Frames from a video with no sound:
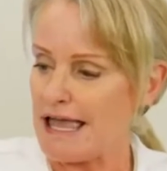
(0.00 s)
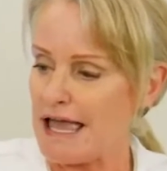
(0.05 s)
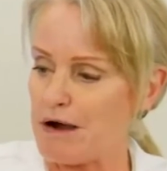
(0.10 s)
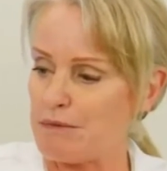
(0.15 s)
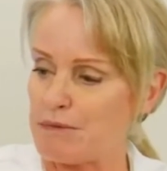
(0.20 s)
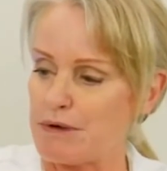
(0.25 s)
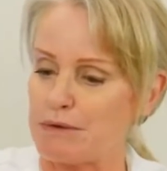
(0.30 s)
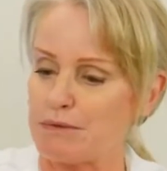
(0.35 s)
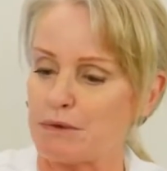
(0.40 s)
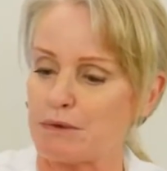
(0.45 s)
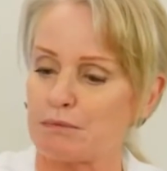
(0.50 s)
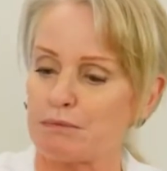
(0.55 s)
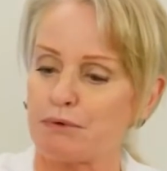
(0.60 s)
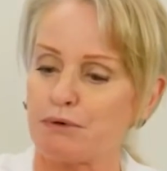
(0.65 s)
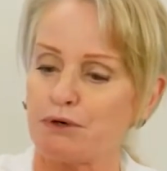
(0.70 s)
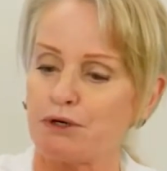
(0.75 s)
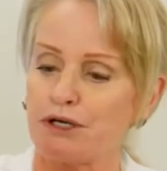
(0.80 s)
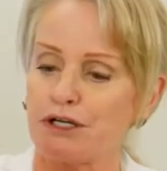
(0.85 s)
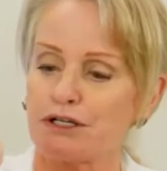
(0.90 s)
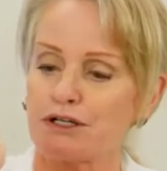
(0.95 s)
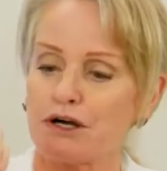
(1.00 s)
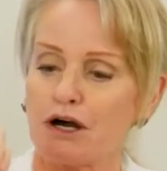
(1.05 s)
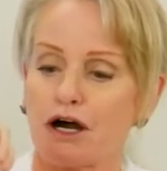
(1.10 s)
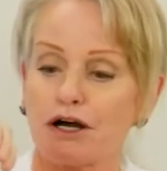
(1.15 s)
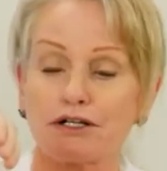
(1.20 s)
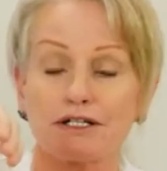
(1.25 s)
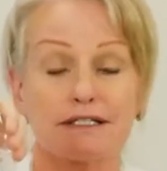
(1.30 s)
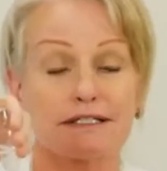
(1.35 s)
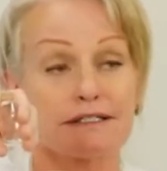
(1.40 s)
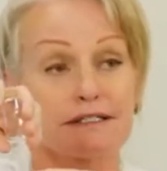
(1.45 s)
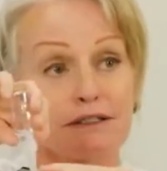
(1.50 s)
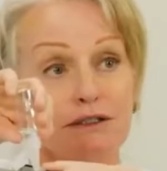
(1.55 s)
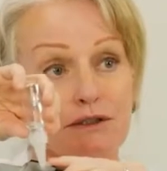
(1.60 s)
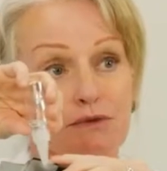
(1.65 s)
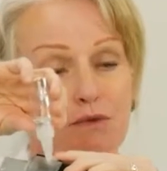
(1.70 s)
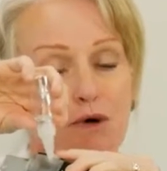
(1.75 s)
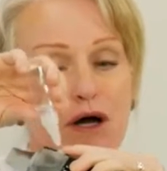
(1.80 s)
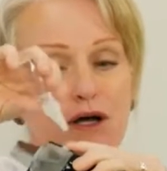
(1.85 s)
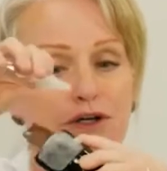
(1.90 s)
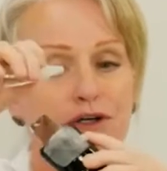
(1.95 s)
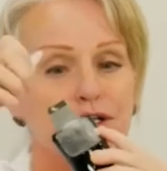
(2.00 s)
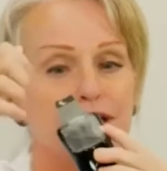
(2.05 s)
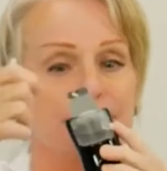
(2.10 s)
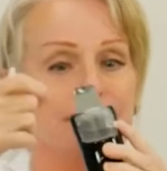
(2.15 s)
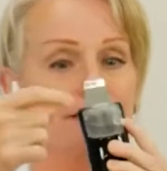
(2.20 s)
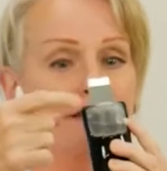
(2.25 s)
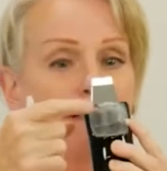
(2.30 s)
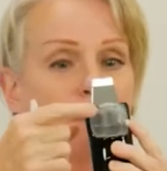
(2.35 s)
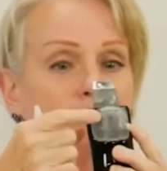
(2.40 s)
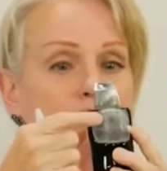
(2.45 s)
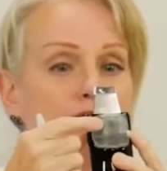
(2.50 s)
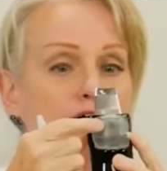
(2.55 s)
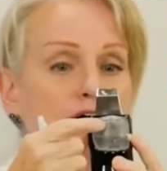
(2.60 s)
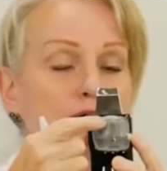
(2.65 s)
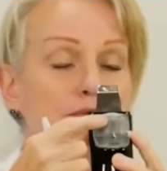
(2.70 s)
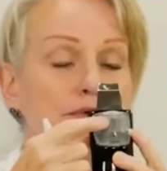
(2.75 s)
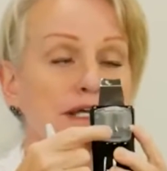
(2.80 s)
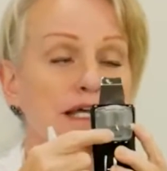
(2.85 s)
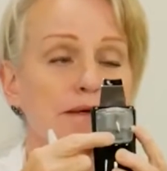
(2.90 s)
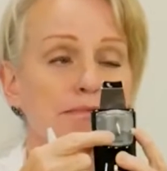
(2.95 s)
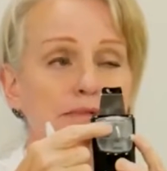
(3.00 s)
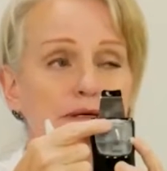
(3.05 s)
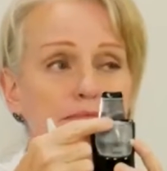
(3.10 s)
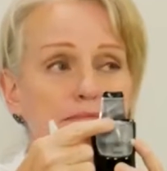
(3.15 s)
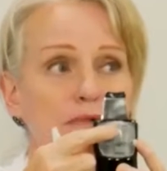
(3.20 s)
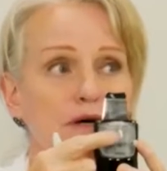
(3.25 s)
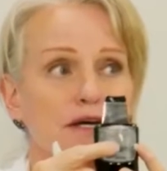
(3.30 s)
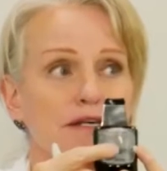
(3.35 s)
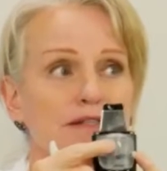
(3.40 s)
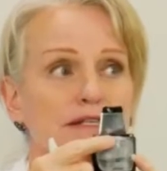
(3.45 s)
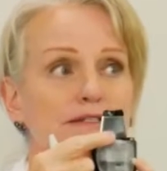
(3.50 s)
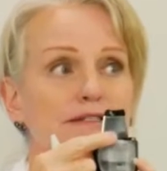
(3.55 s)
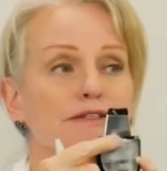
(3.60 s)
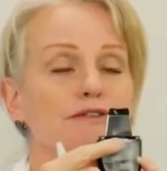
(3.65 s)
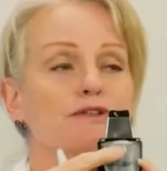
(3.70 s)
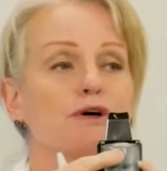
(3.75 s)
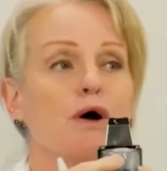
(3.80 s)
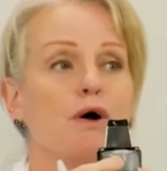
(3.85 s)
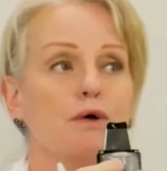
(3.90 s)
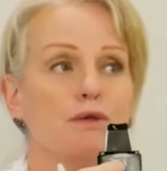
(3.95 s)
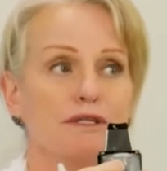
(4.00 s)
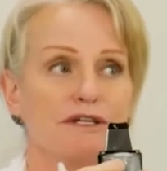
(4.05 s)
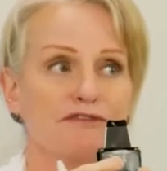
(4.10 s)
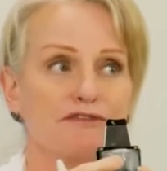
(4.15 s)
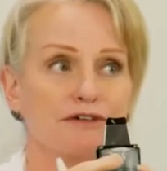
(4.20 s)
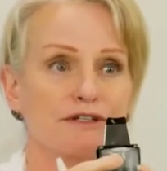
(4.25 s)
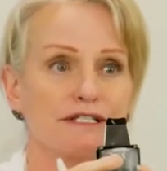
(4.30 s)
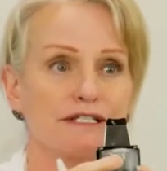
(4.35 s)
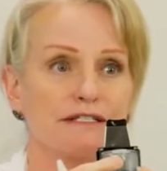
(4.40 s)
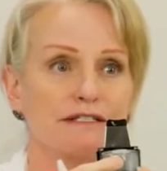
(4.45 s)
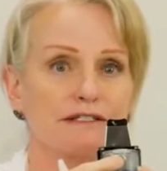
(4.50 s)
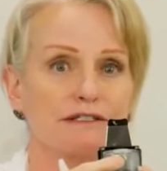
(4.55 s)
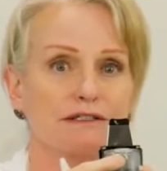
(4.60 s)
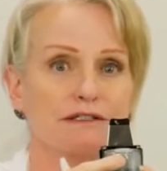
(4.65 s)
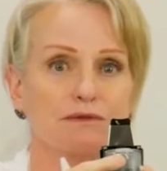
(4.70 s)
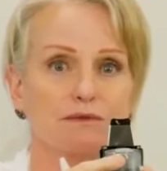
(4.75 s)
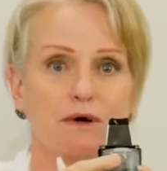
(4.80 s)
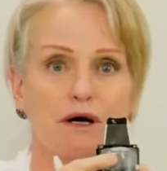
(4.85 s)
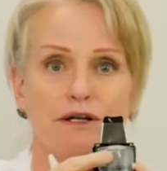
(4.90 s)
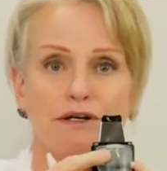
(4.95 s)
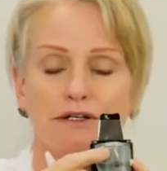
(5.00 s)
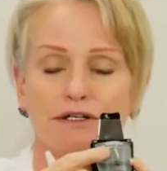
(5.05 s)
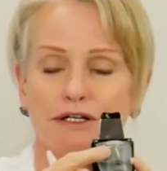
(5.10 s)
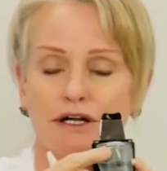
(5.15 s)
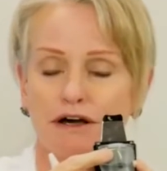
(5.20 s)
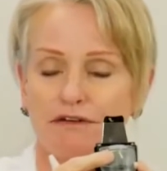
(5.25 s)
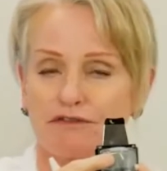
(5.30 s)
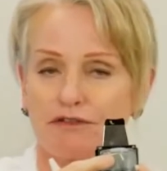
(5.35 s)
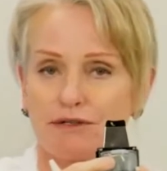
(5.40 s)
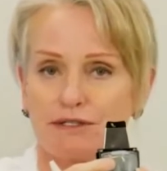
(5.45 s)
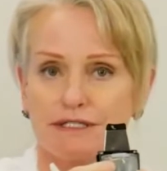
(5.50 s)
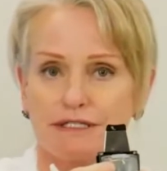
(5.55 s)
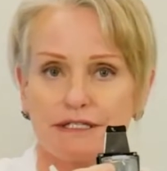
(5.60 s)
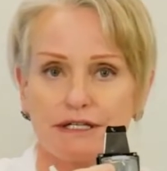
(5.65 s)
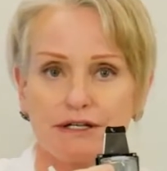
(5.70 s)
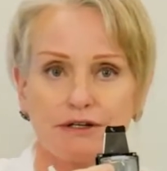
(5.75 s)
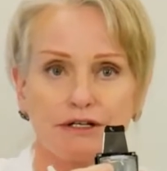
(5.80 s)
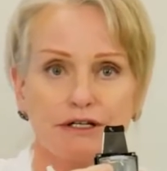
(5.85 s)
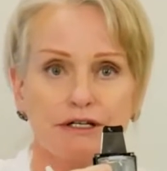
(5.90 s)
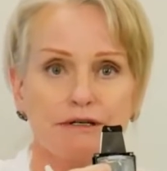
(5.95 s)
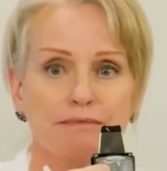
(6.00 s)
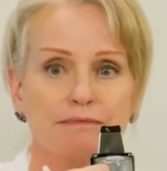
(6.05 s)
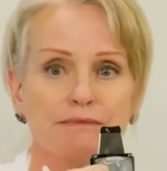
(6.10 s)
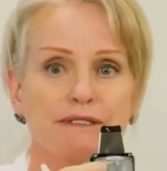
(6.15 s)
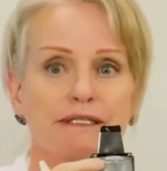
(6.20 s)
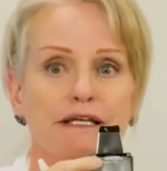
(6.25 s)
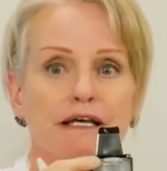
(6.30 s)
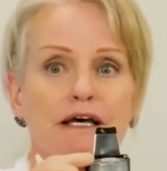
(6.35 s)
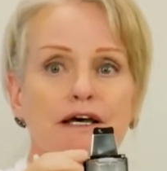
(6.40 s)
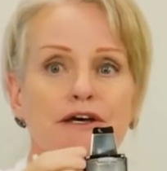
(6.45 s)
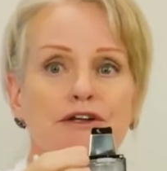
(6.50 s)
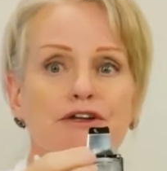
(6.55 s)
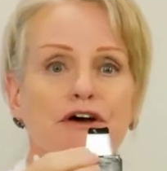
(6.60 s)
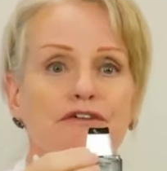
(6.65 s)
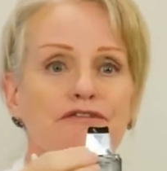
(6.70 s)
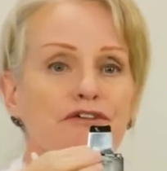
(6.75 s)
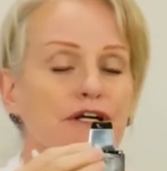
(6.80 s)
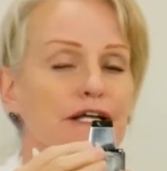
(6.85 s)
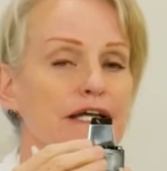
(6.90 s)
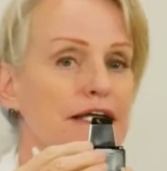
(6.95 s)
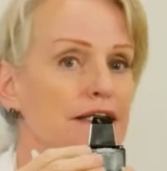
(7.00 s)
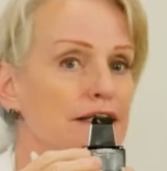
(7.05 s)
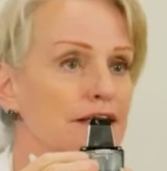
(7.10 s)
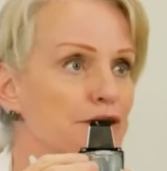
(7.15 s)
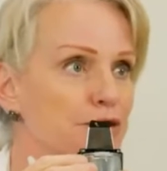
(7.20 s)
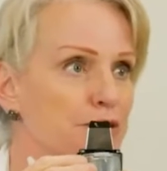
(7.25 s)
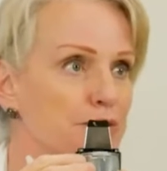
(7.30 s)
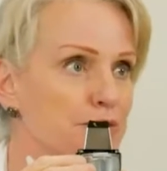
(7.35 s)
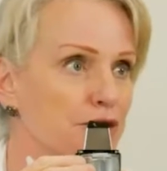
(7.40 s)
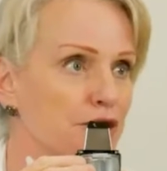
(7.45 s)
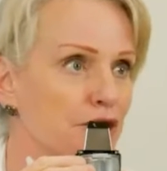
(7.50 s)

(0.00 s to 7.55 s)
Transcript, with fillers: and we will put our distilled water into here. And keep in mind, this is only for distilled water, not for serums, not for any other